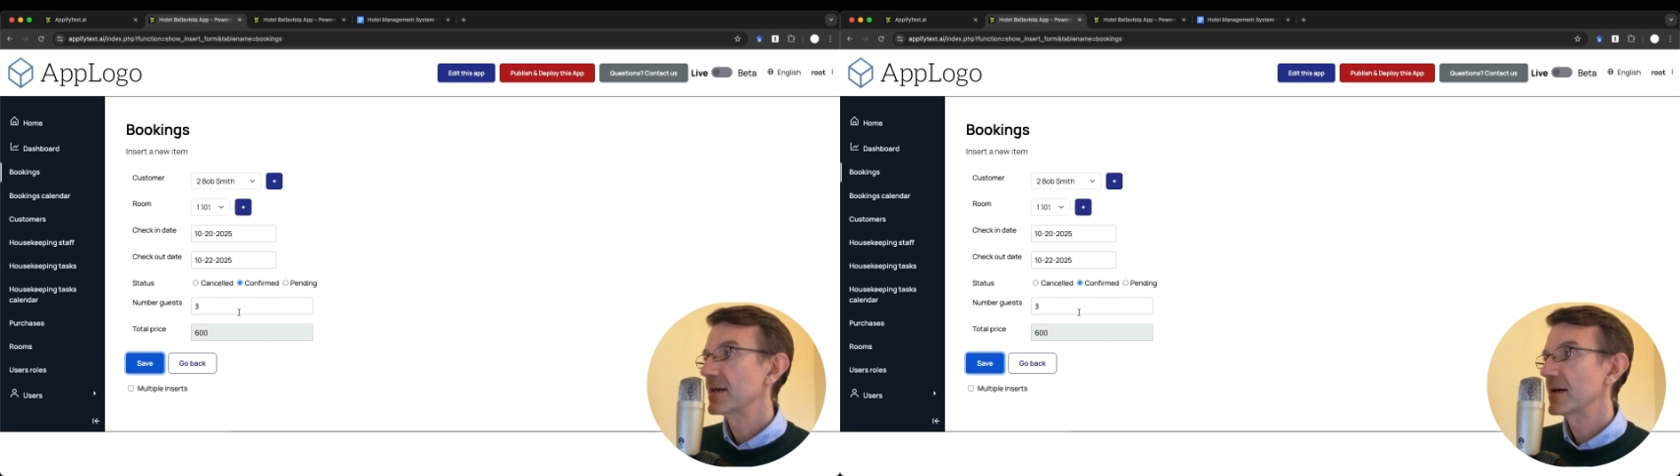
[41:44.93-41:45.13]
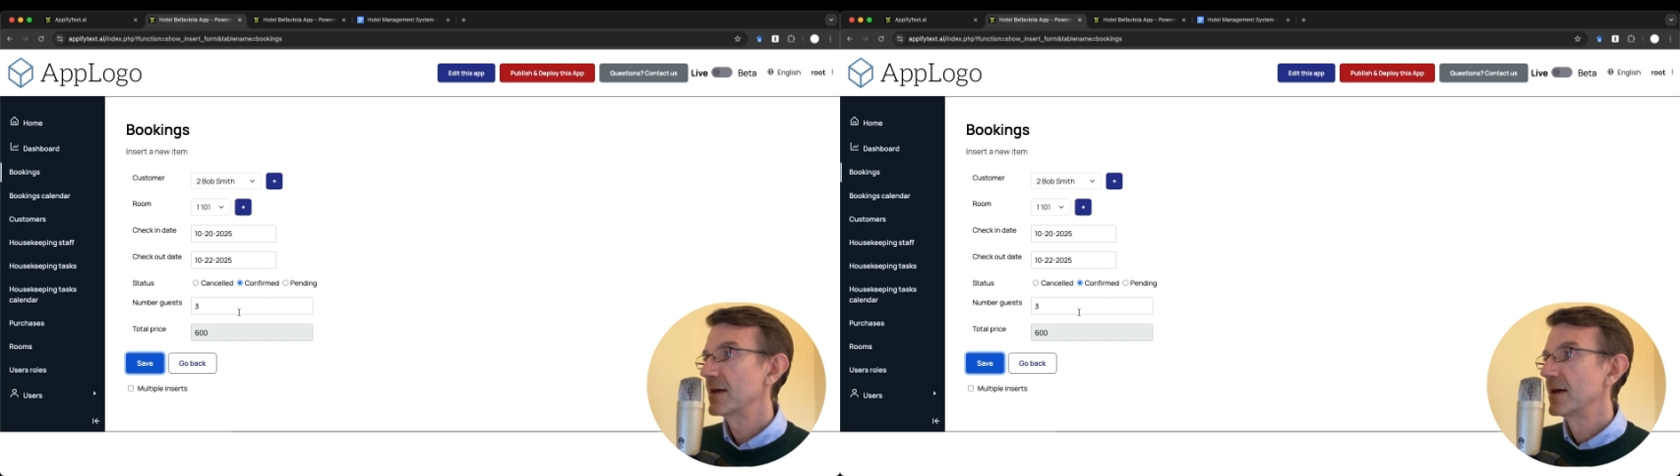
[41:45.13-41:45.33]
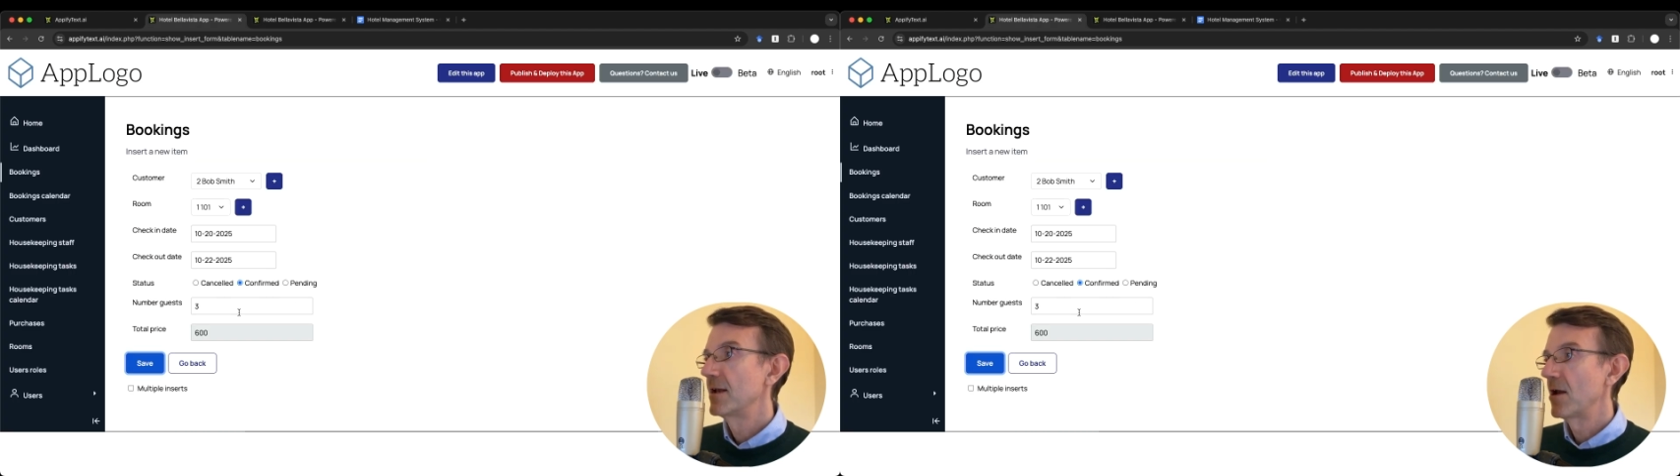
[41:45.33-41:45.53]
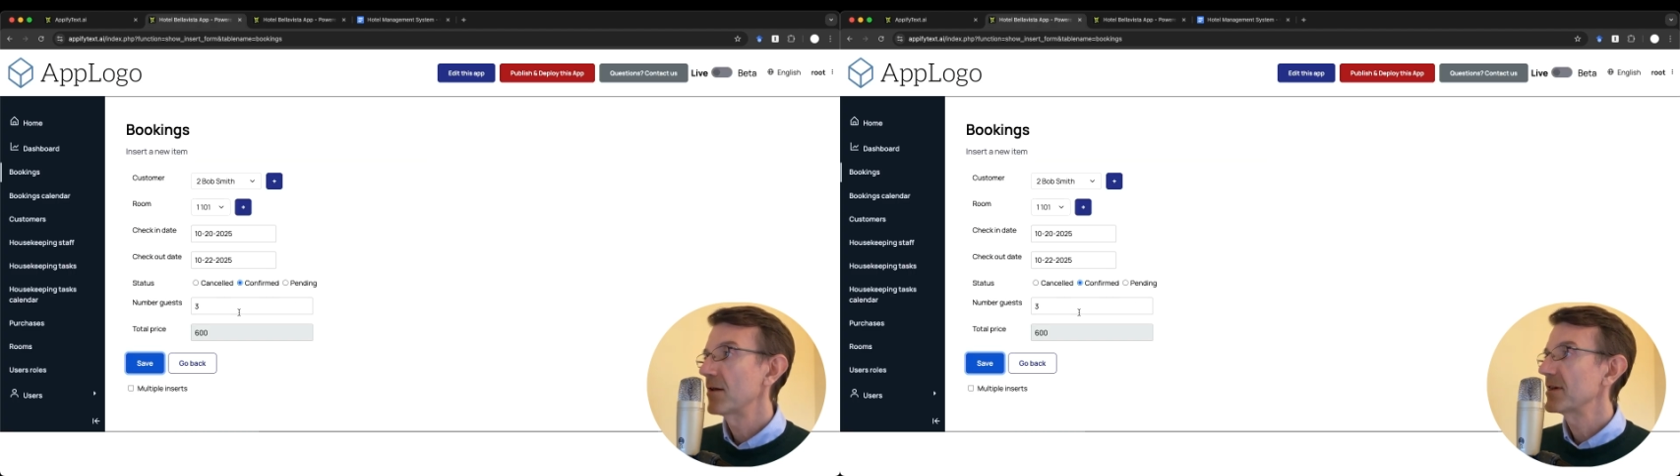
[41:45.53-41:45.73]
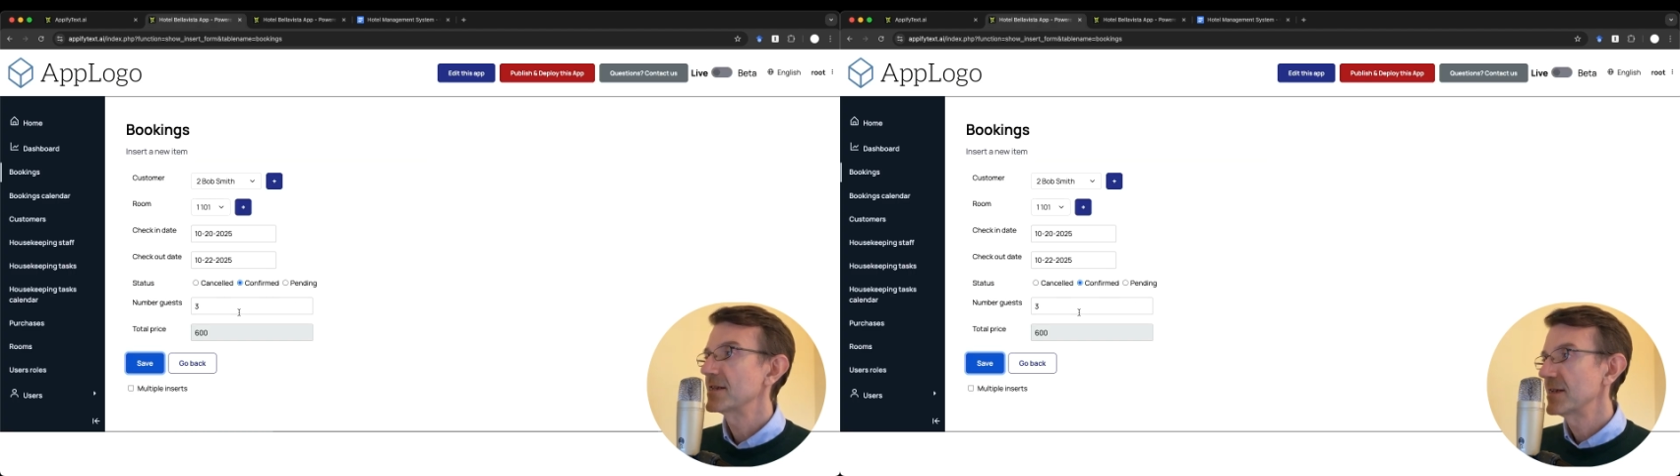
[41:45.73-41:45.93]

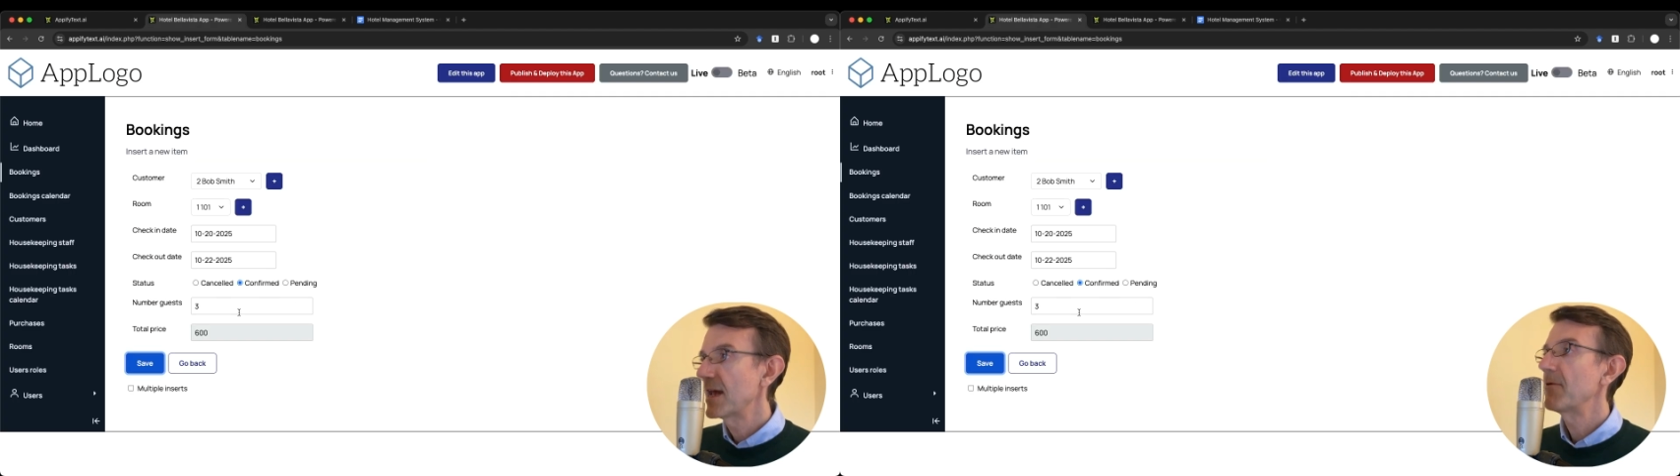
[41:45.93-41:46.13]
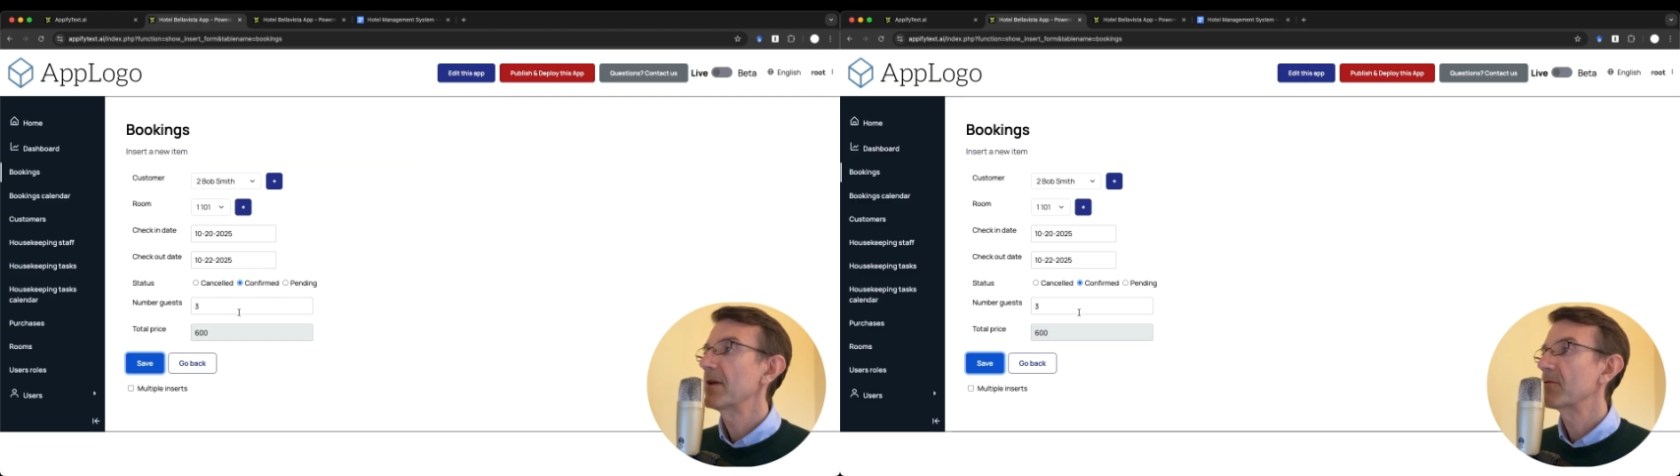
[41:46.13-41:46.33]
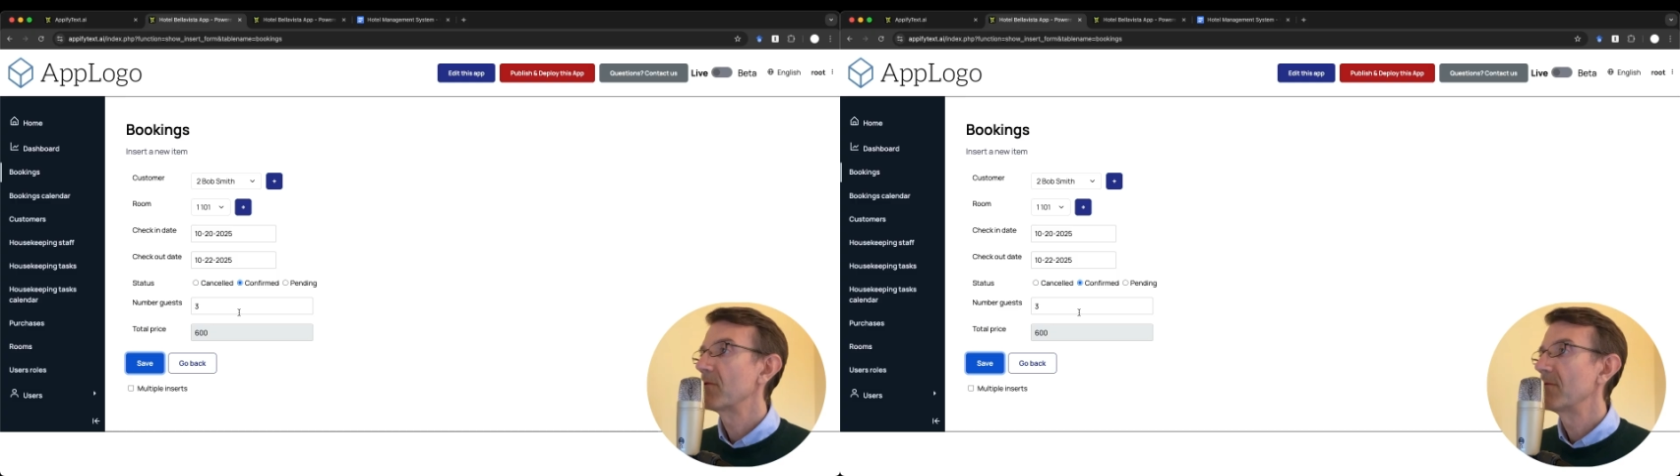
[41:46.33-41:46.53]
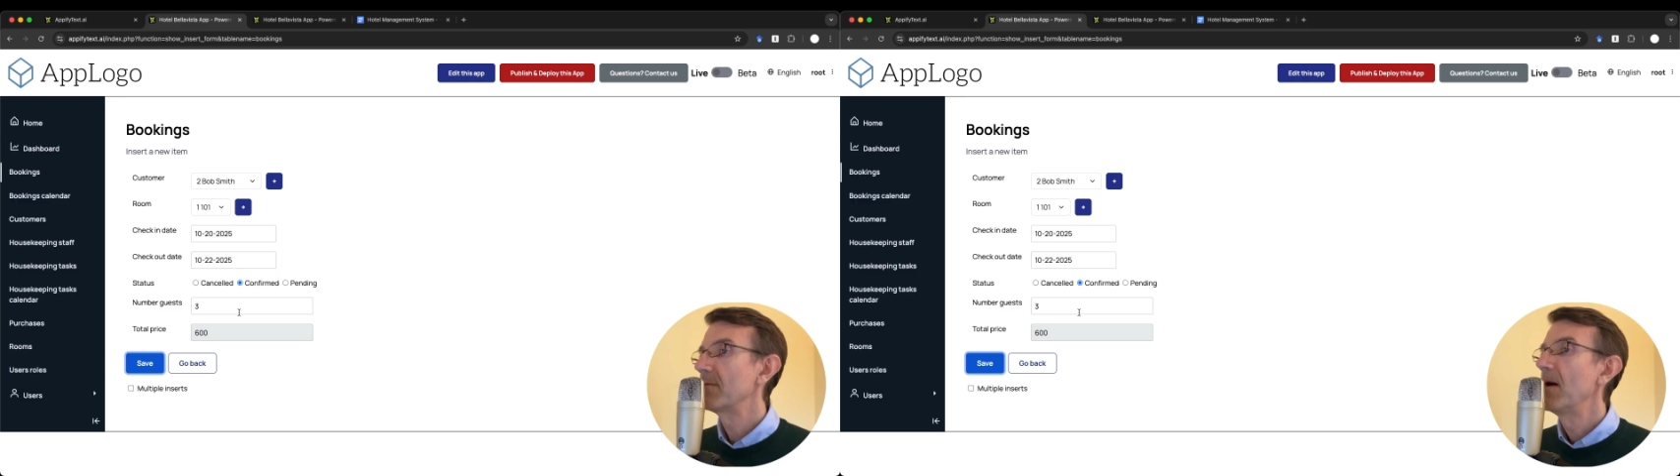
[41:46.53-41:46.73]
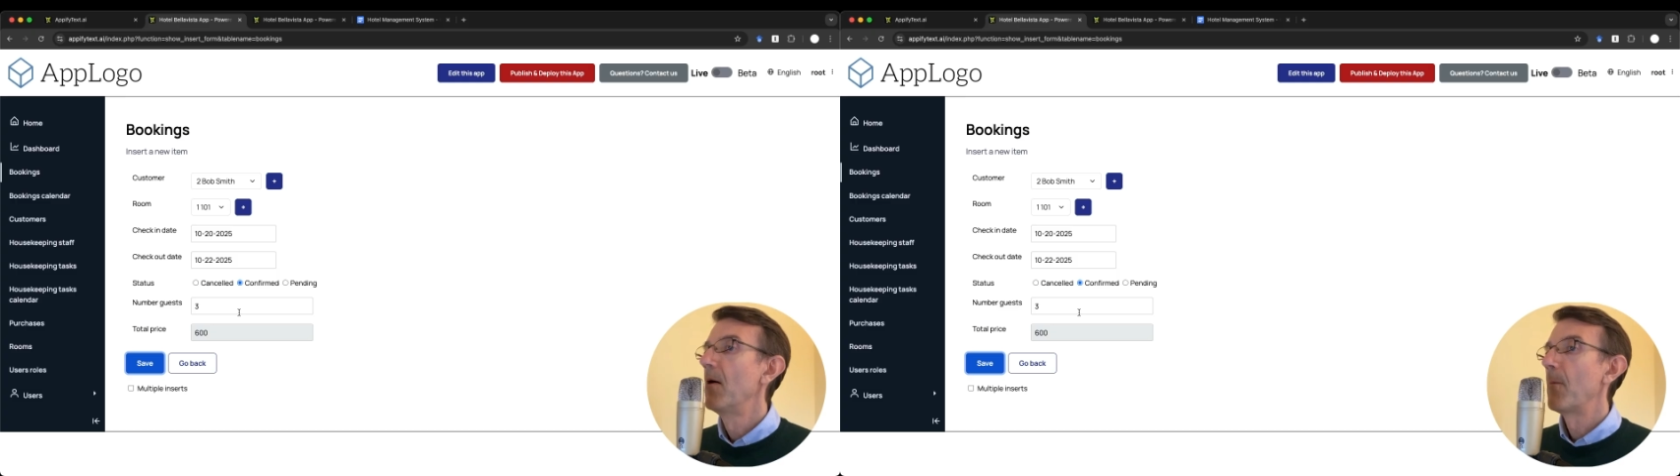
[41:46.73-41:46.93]
not a generic
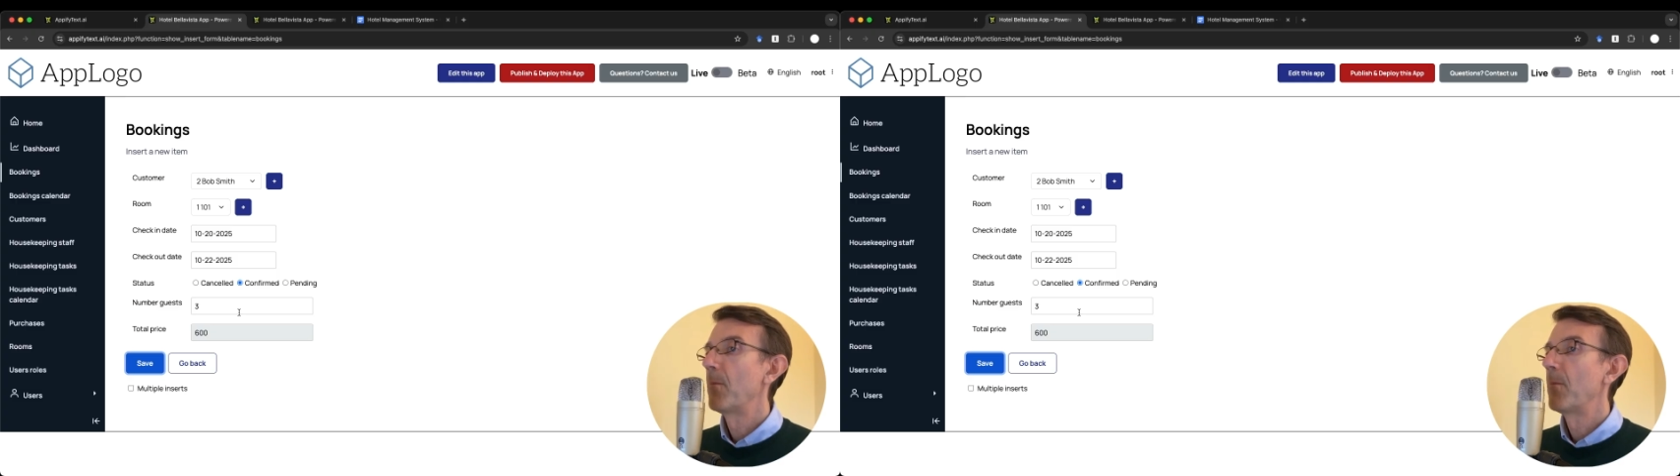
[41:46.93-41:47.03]
room,